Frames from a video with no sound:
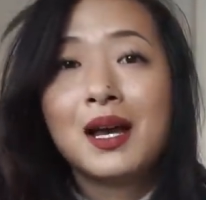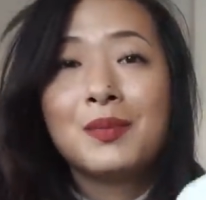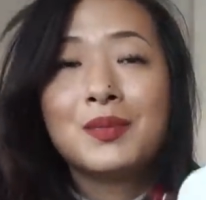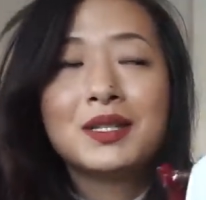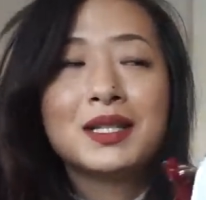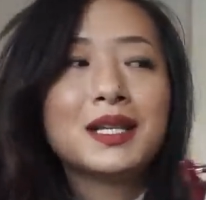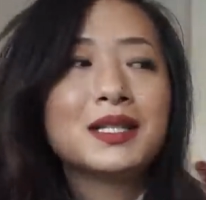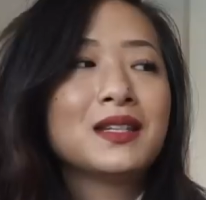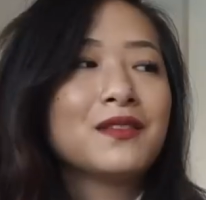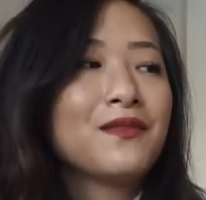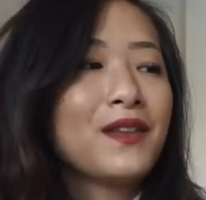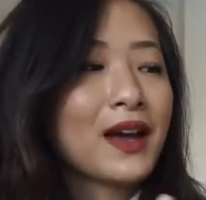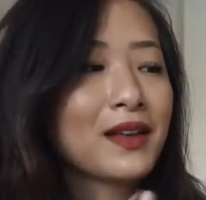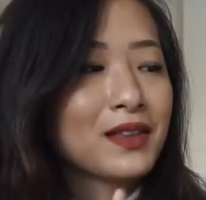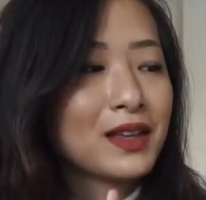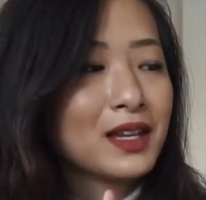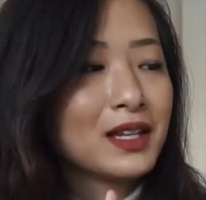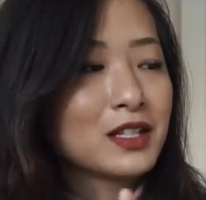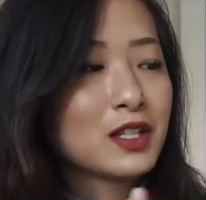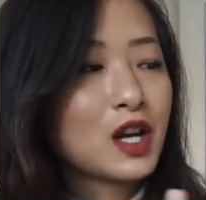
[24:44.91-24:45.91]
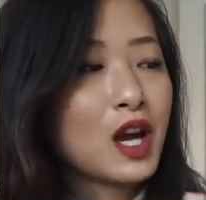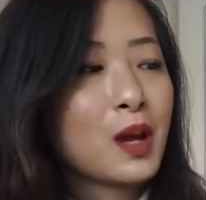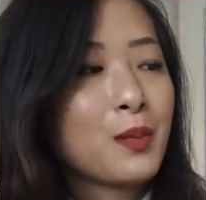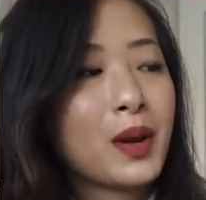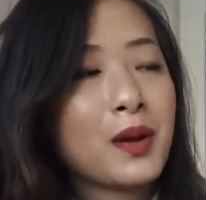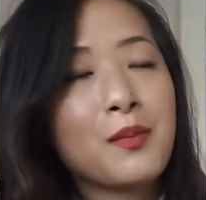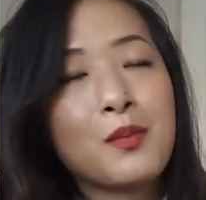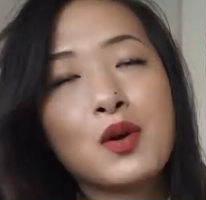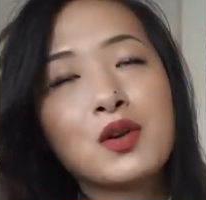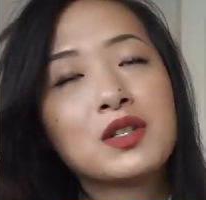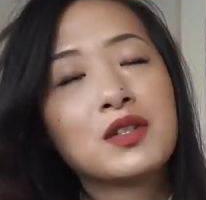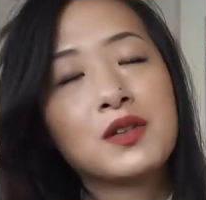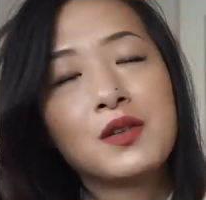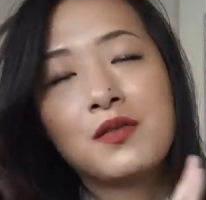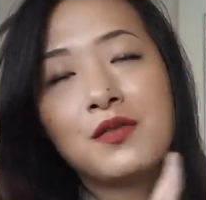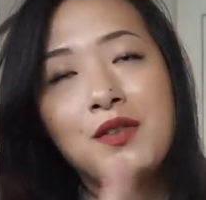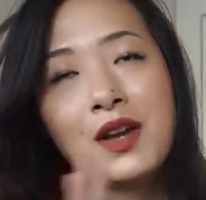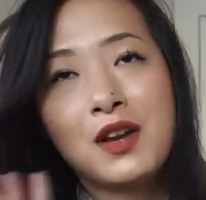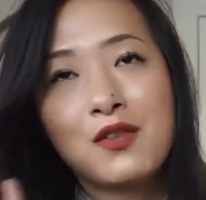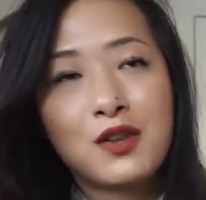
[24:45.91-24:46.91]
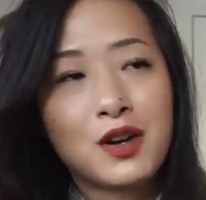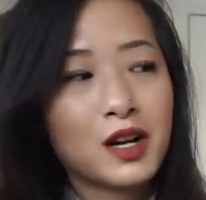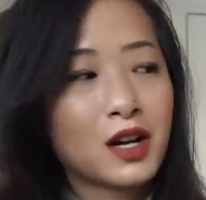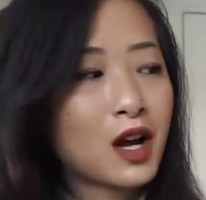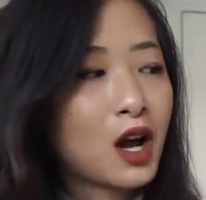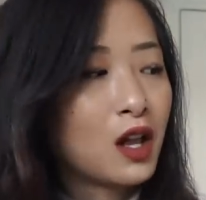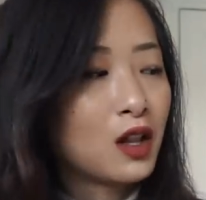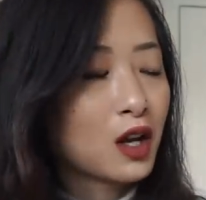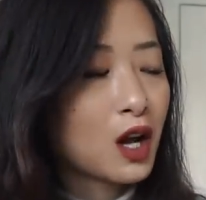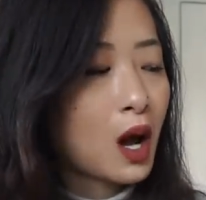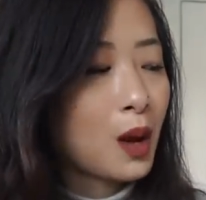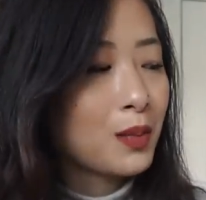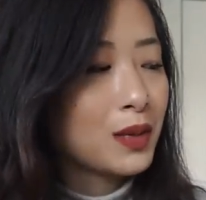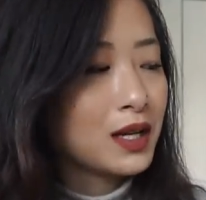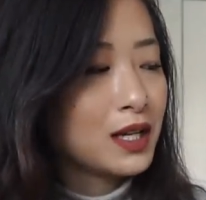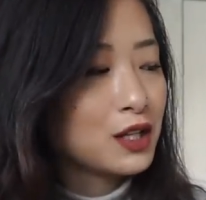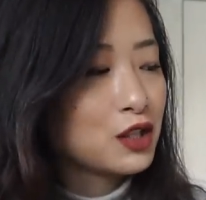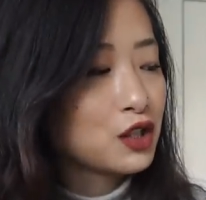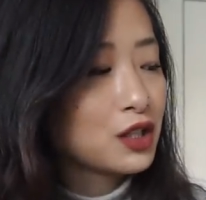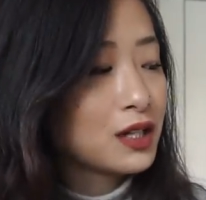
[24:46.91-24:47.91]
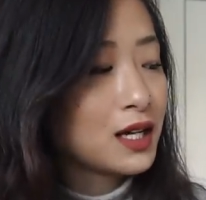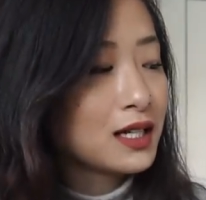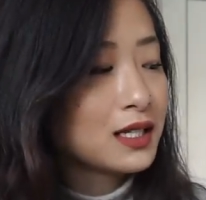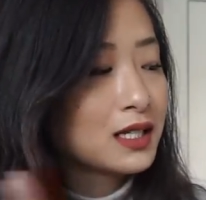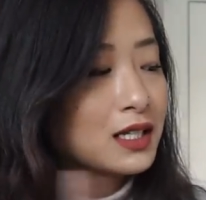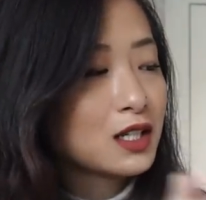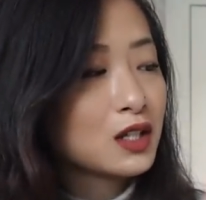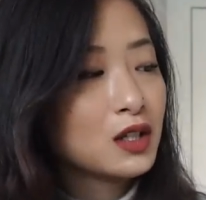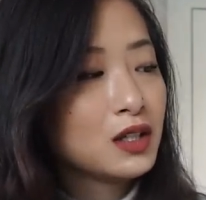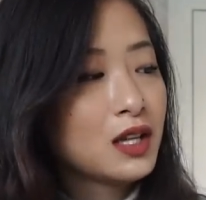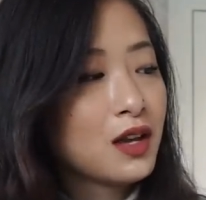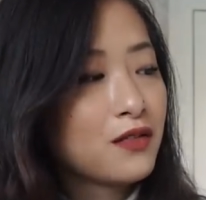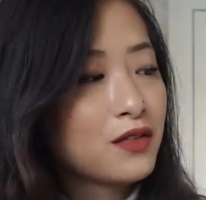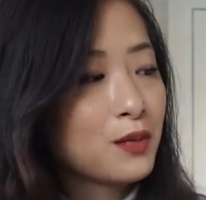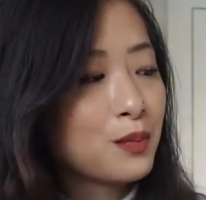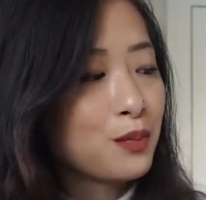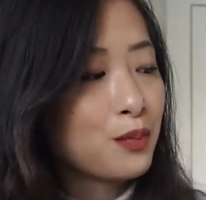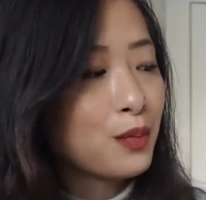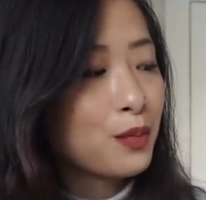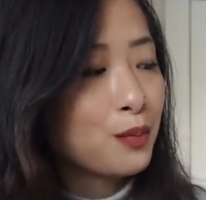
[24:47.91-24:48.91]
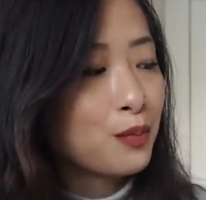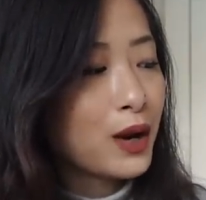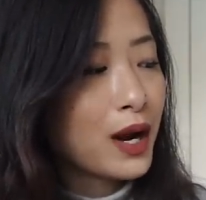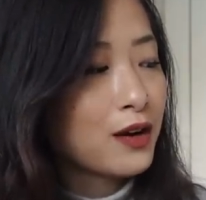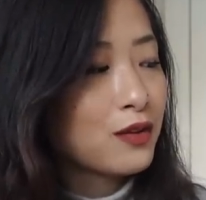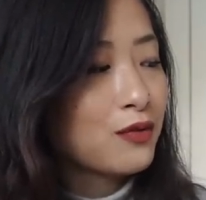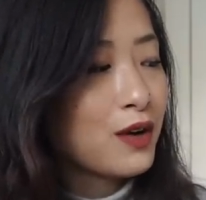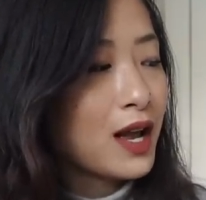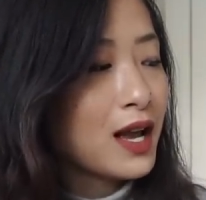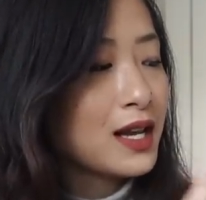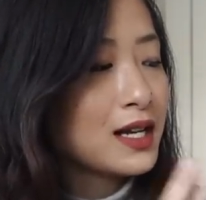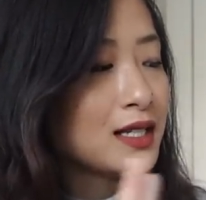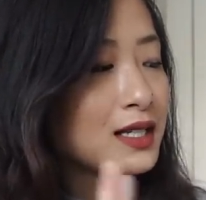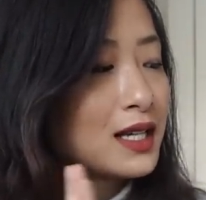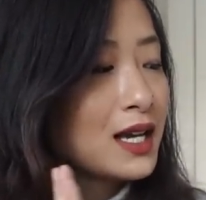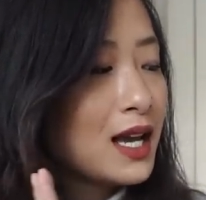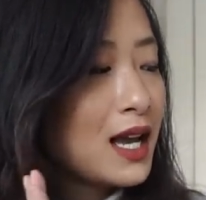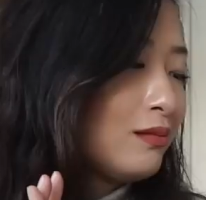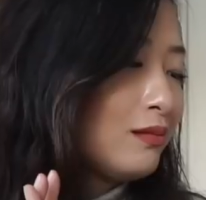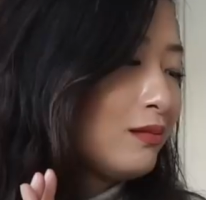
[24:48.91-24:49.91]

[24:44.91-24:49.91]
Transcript: Besides the fact that it's not in my most favorite color combination, I still love the bright red.